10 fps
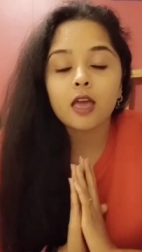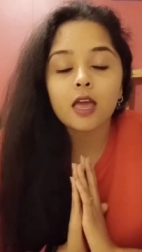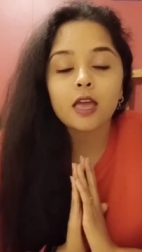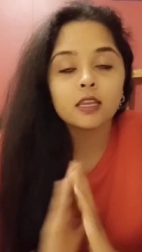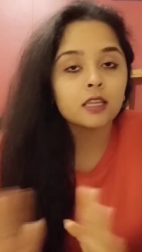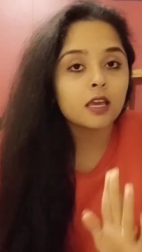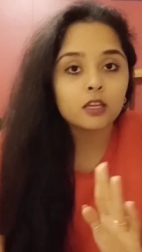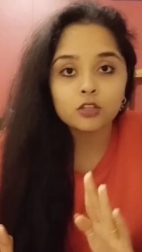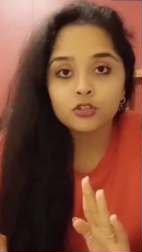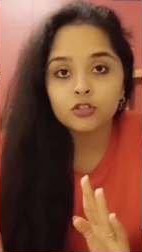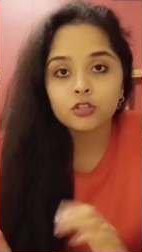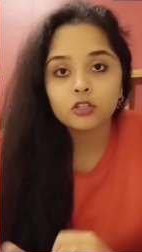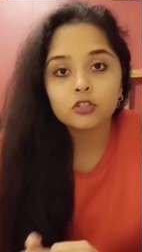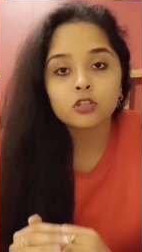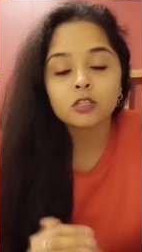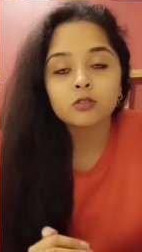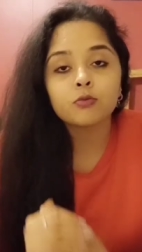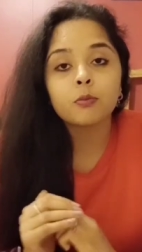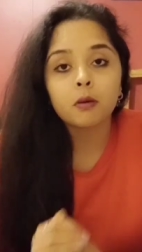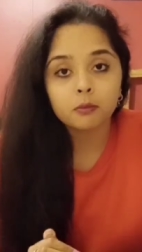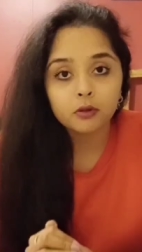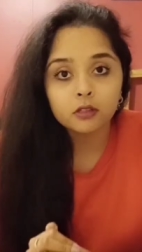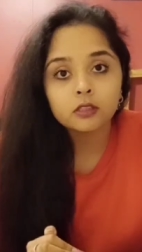any age, just remember